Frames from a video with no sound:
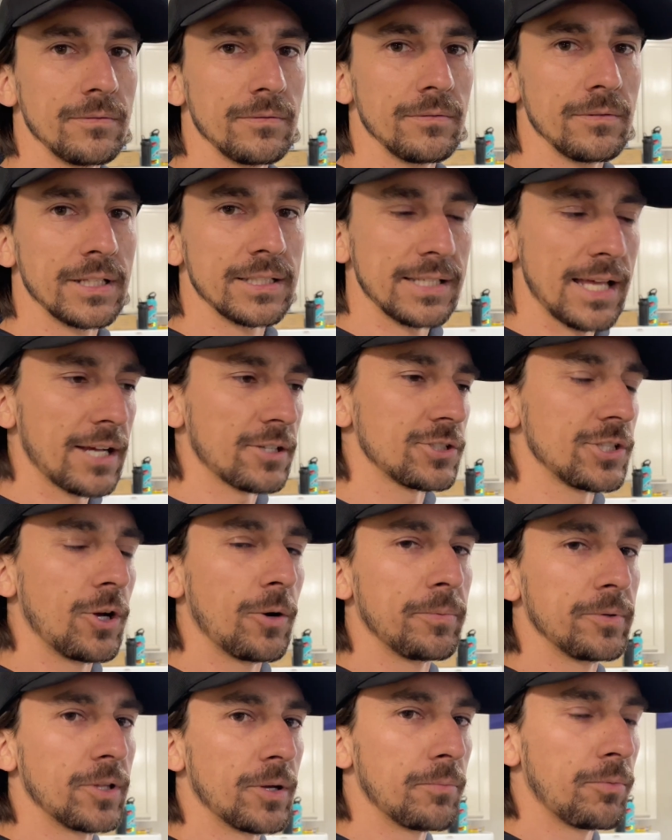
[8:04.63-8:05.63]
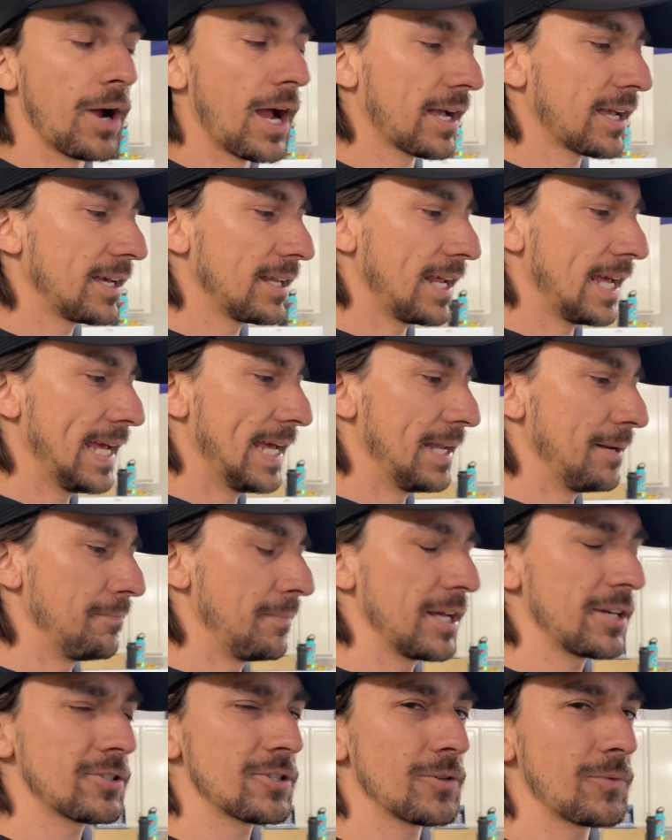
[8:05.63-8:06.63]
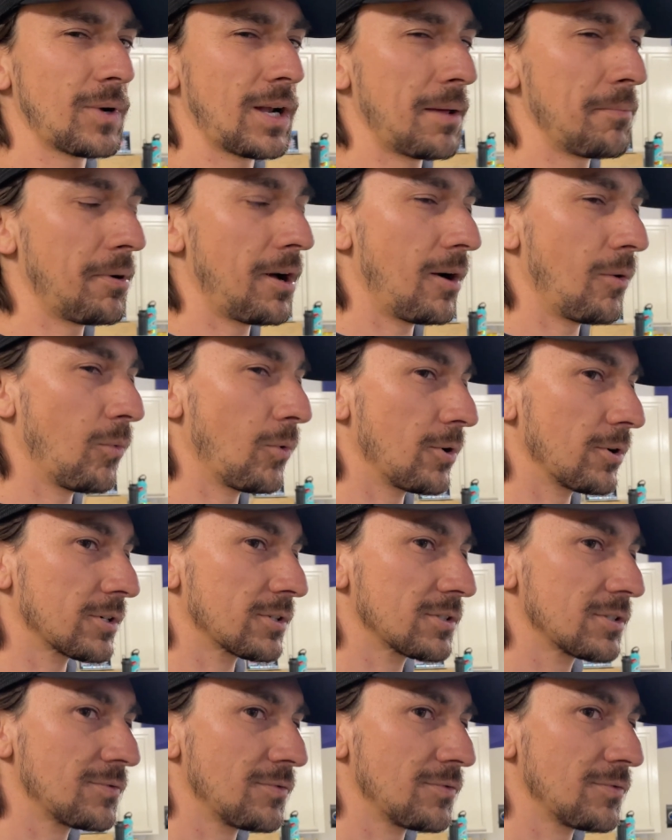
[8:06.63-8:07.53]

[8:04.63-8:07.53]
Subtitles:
Let's actually open their bracket and make sure what I bought works